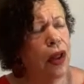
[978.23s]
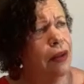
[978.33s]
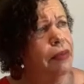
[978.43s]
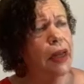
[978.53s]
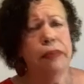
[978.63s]

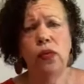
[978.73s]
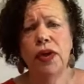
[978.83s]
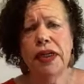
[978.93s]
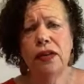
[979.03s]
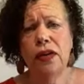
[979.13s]
I'd be up at
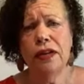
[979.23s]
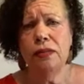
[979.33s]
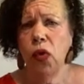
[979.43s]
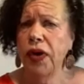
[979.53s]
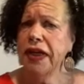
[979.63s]
1 o'clock in the
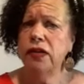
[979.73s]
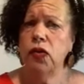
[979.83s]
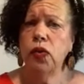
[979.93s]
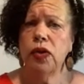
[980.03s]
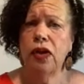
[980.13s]
morning, at
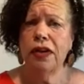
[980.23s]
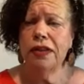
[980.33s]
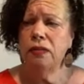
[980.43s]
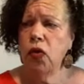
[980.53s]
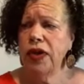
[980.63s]
2 o'clock in
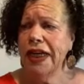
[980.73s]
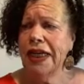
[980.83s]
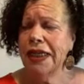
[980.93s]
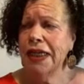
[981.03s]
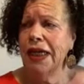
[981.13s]
the morning.
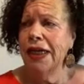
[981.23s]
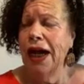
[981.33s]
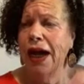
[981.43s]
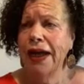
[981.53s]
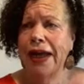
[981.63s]
And
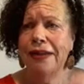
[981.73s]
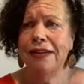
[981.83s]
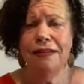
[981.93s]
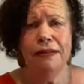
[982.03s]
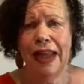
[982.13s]
I had
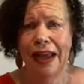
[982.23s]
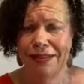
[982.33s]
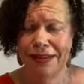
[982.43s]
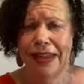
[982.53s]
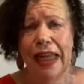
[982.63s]
this
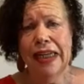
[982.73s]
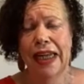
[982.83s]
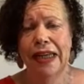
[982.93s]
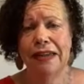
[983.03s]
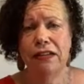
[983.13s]
desk
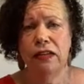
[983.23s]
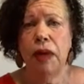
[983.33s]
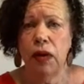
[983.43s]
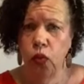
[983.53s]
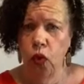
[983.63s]
dedicated to
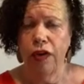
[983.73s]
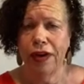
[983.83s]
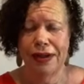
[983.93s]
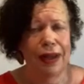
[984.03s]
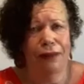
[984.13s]
my work,
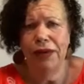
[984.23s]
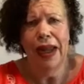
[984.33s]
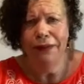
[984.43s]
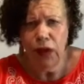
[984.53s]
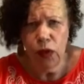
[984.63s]
and we
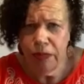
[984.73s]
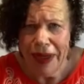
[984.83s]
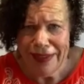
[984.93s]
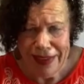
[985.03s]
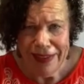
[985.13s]
have no
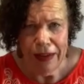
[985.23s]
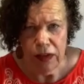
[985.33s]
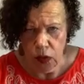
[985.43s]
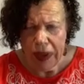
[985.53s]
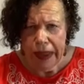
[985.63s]
space in this
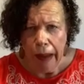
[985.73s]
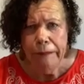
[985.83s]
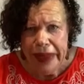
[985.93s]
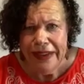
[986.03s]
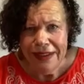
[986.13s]
house. So we got
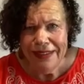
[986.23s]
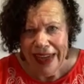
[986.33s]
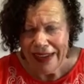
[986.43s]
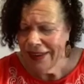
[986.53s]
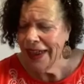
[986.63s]
me this
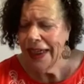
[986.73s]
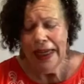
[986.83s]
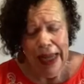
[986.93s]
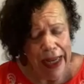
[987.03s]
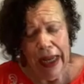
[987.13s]
desk,
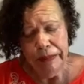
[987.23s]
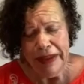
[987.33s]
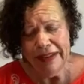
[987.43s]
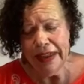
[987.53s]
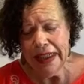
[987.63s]
and I'd be
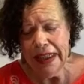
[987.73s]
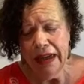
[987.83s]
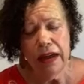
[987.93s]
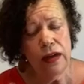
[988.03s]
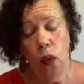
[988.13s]
sitting there
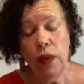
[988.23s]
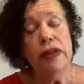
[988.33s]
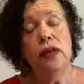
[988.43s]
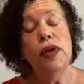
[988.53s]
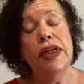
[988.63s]
and I'd only
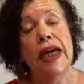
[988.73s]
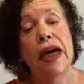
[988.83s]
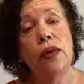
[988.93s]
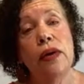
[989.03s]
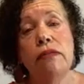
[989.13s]
do it enough.
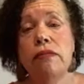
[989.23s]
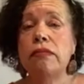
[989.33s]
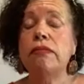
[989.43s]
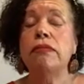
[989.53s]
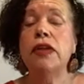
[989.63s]

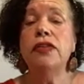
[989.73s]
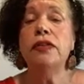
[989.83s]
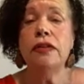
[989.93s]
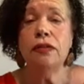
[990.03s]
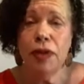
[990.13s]

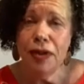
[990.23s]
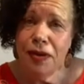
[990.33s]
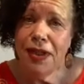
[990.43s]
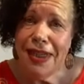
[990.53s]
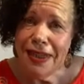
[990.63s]
Just what you
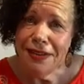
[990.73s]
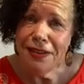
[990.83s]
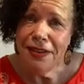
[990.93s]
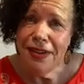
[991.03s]
can handle.